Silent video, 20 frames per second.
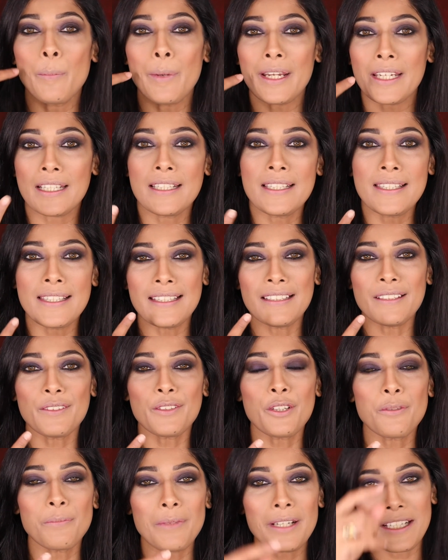my
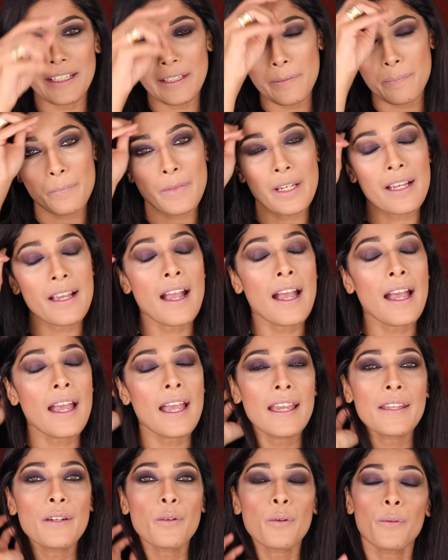concealer on my lip
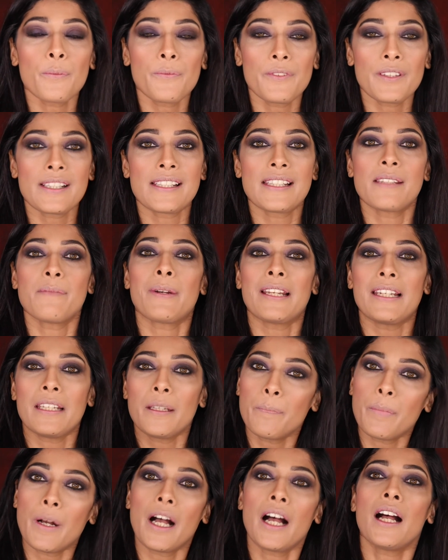and obviously my
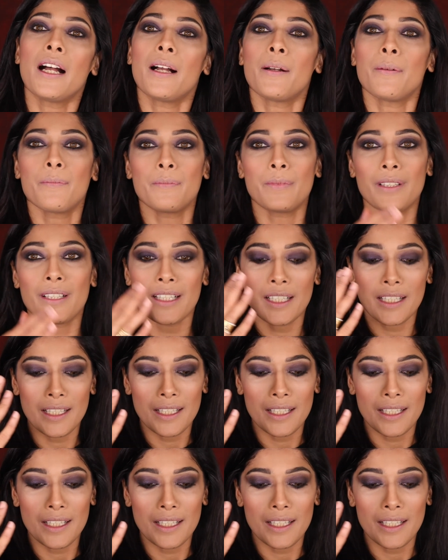lip balm,